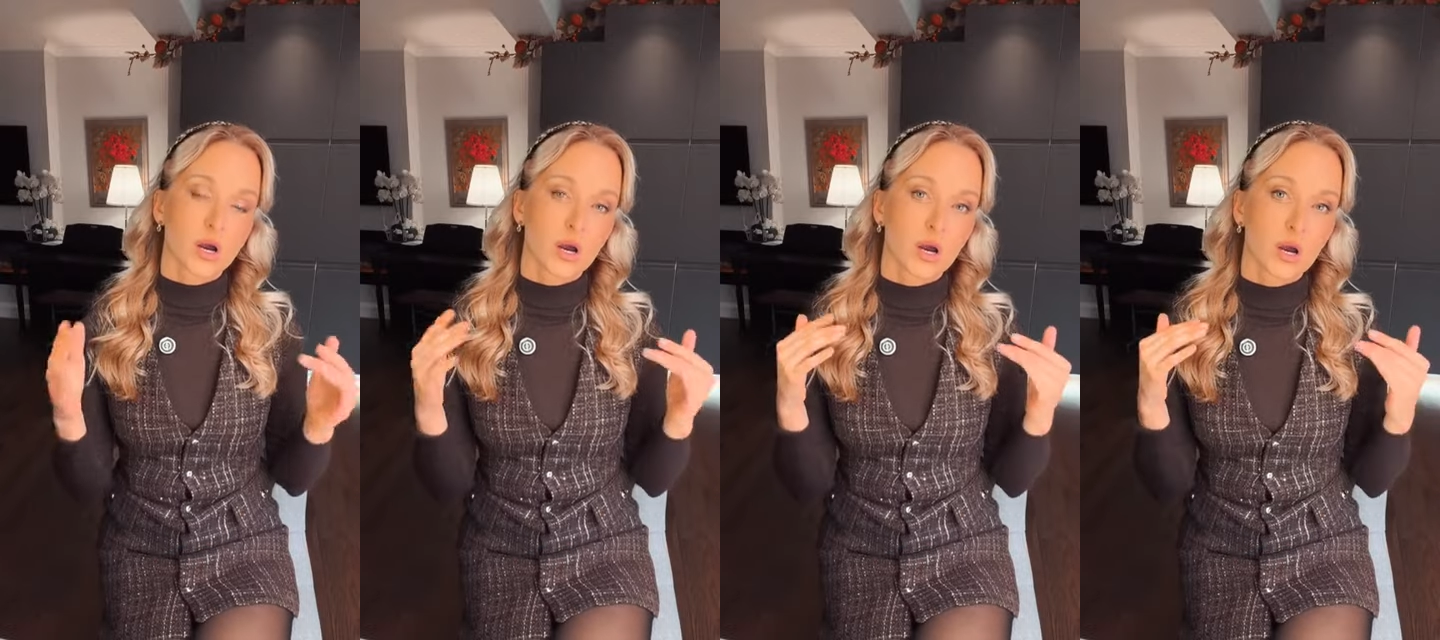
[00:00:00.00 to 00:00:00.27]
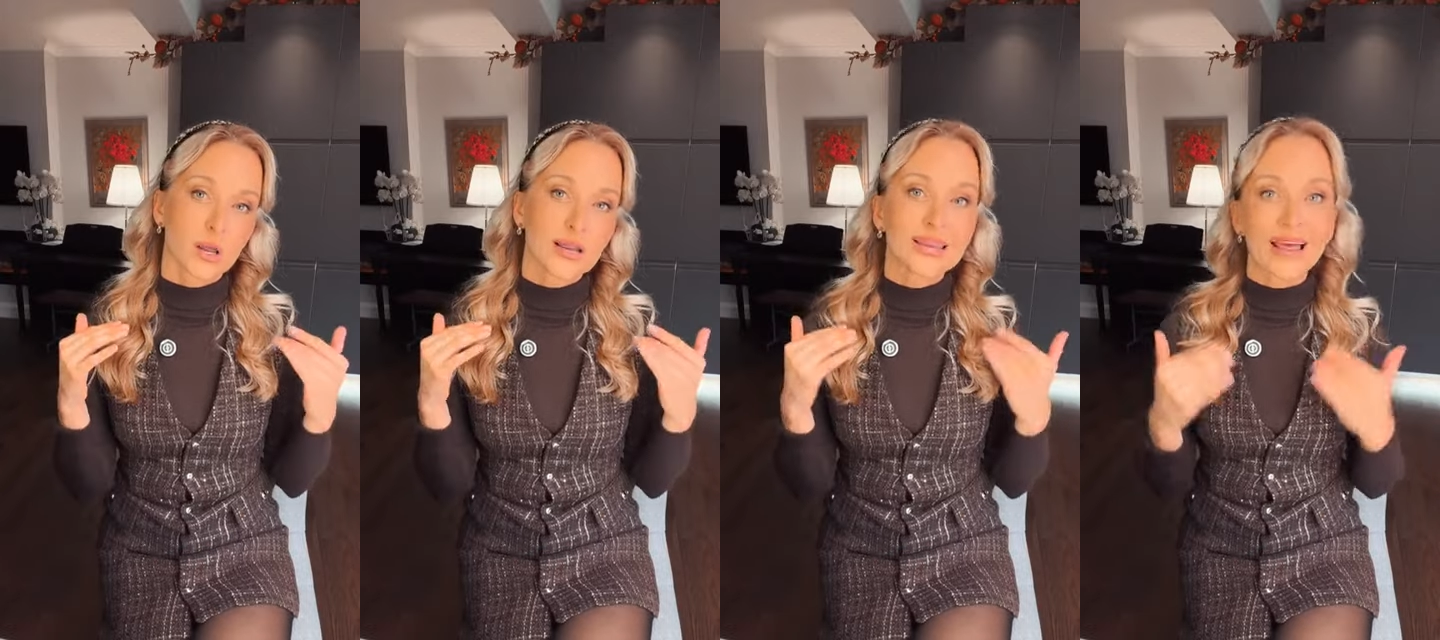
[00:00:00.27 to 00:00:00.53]

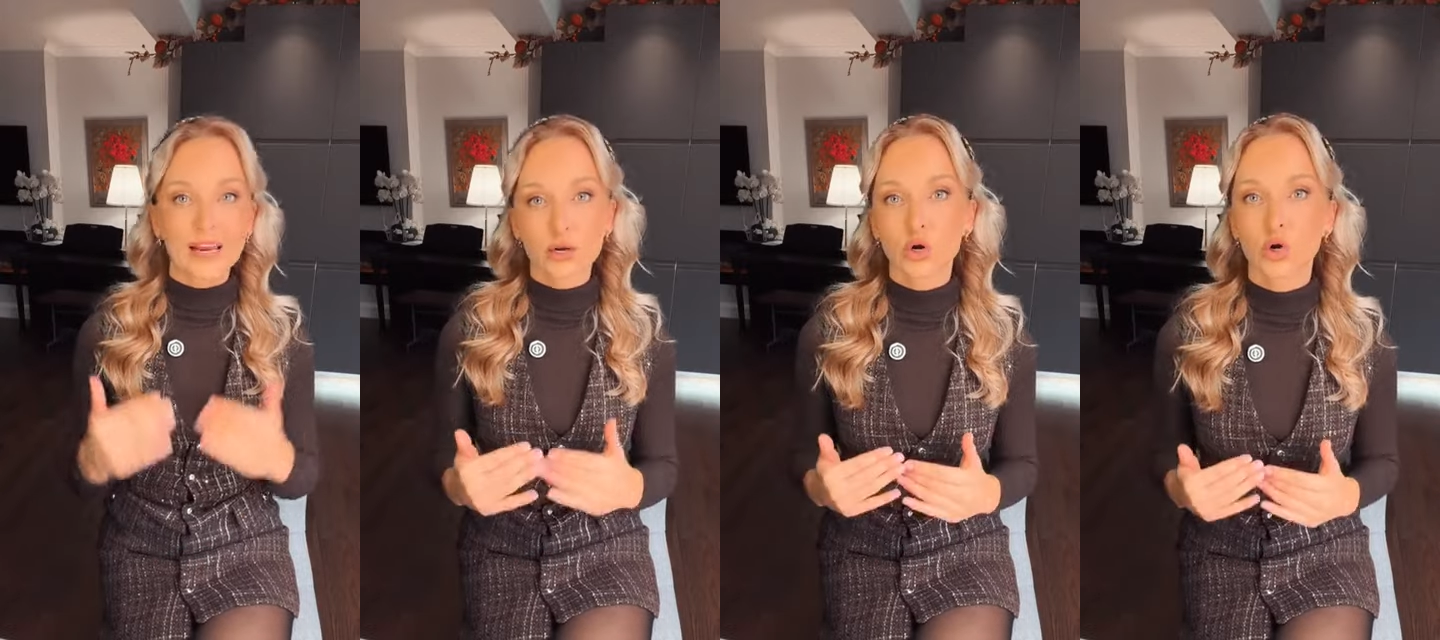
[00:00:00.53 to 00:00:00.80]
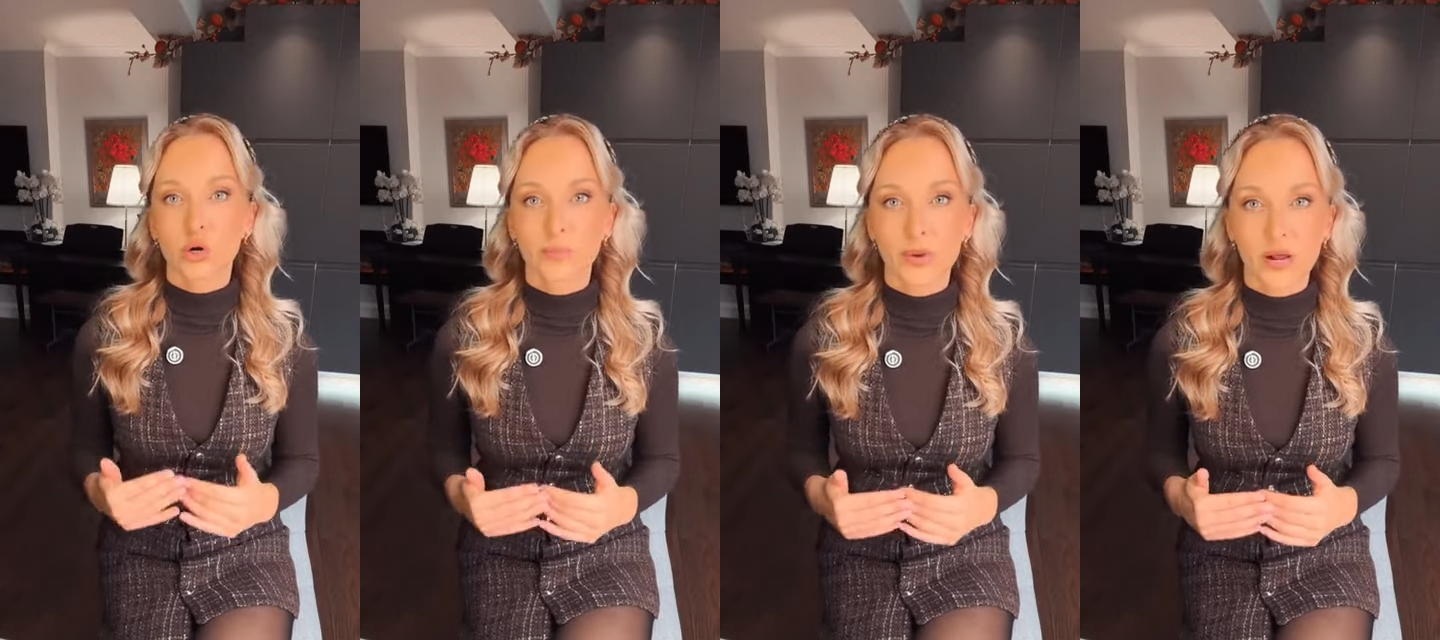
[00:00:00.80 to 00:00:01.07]
a
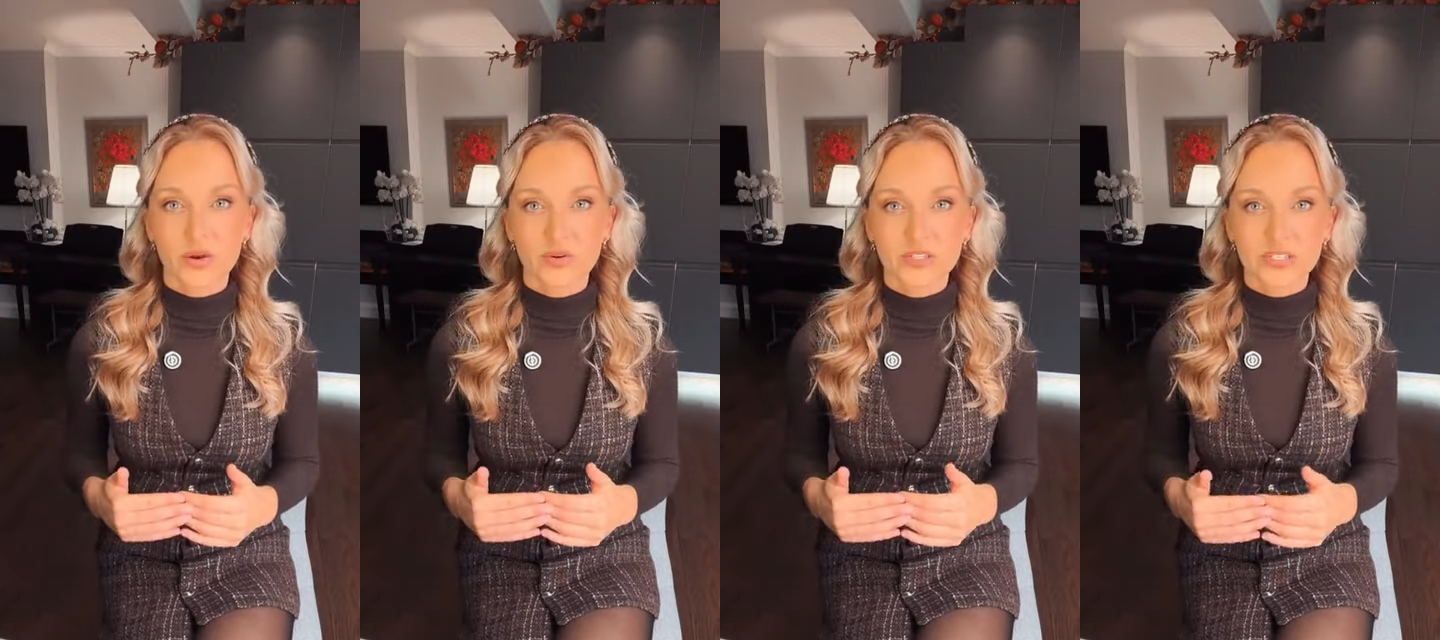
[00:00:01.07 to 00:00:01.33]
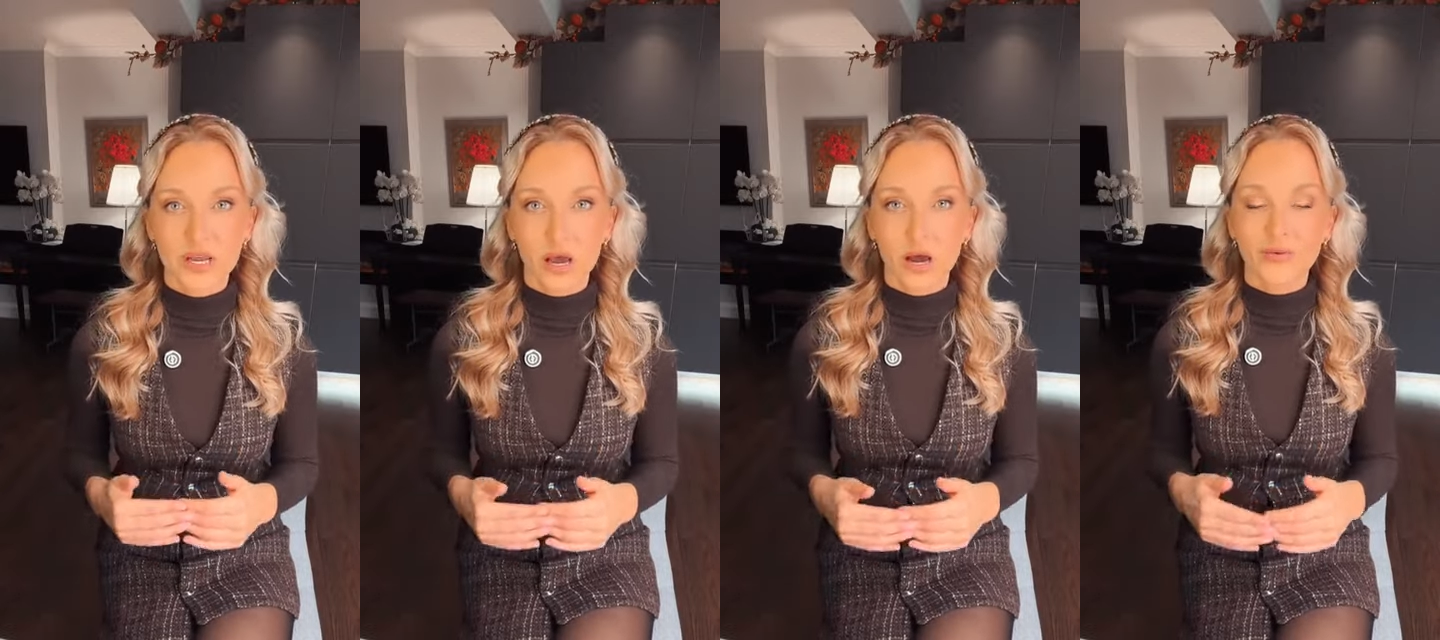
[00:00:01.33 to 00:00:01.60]
landlord by
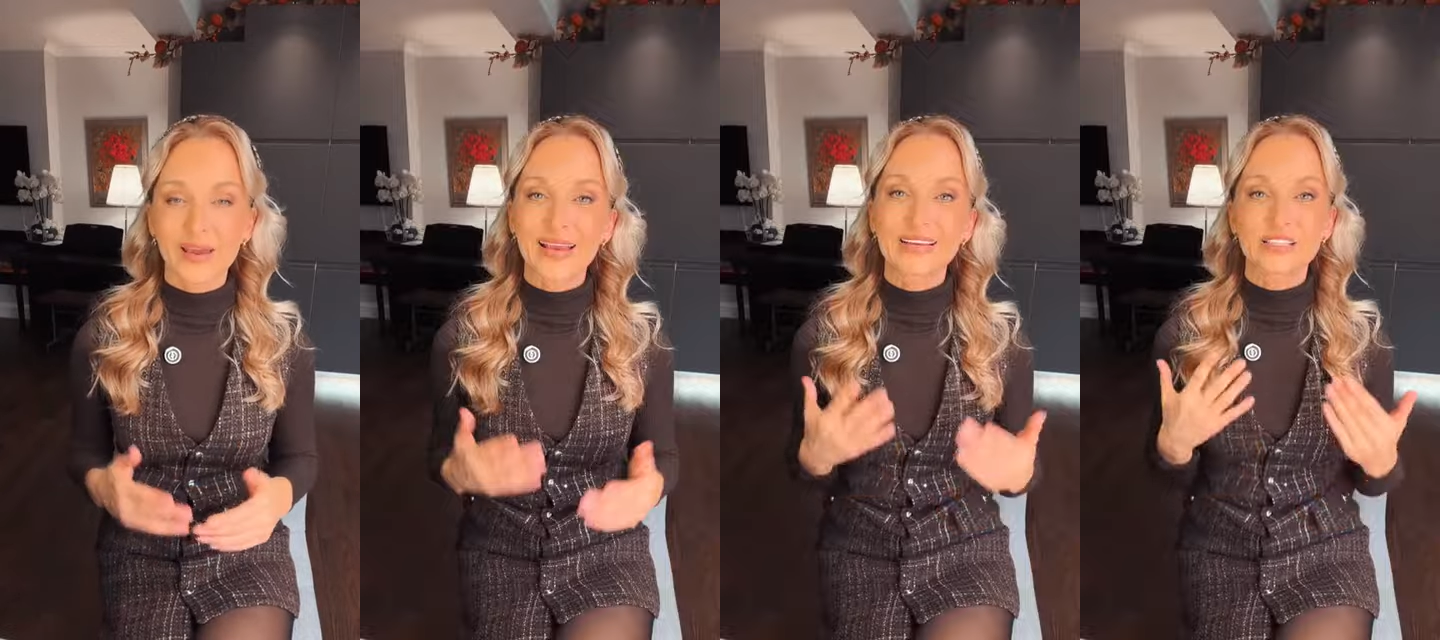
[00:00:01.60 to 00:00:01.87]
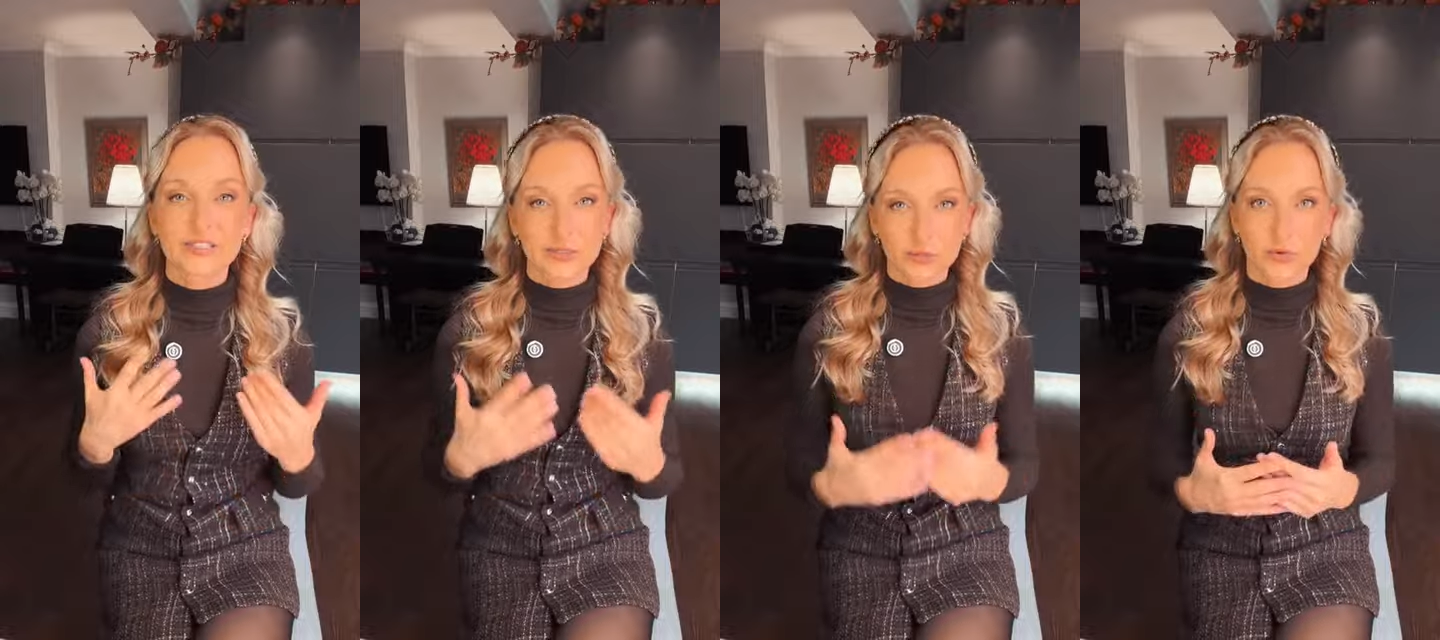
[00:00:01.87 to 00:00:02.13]
yourself,
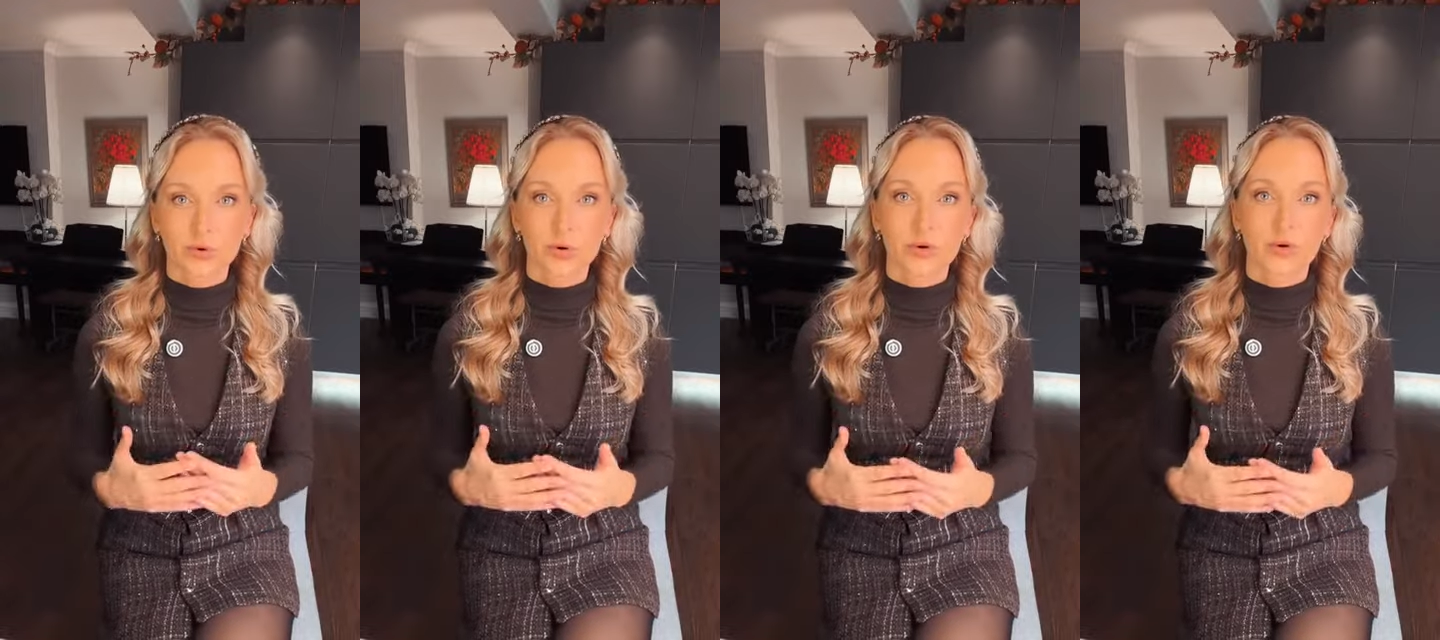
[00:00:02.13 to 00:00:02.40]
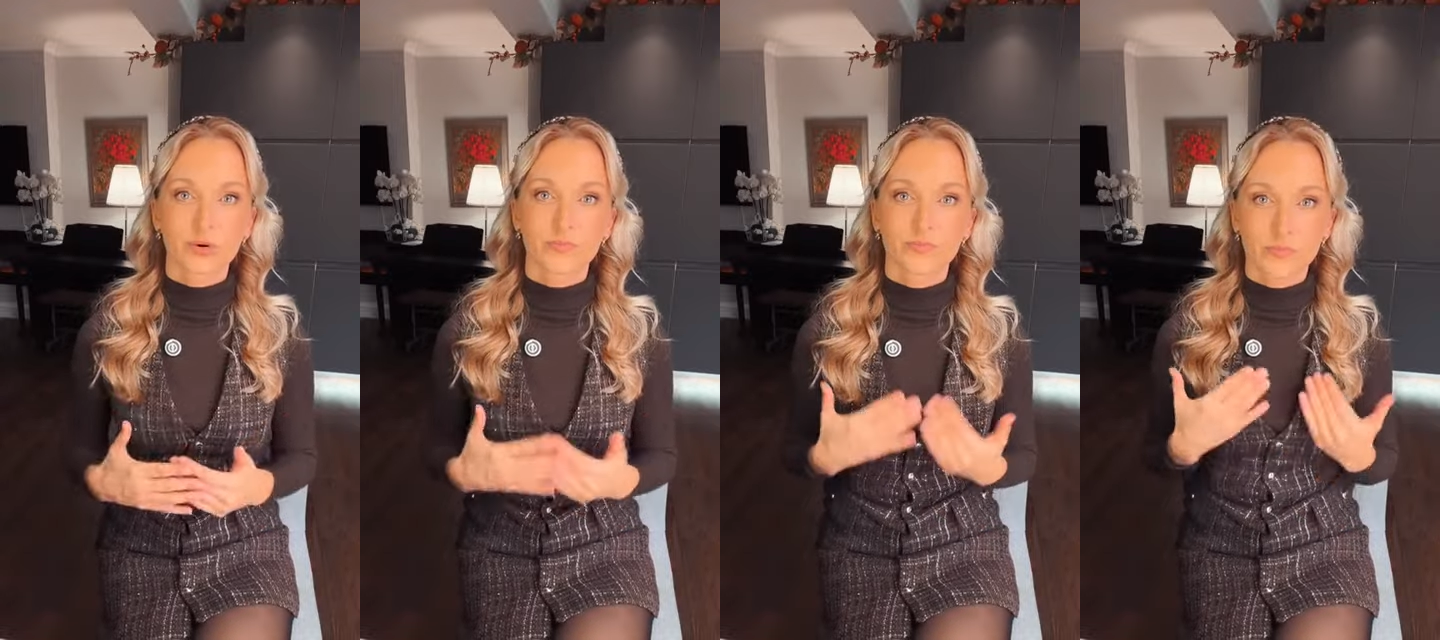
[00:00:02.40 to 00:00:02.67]
it's your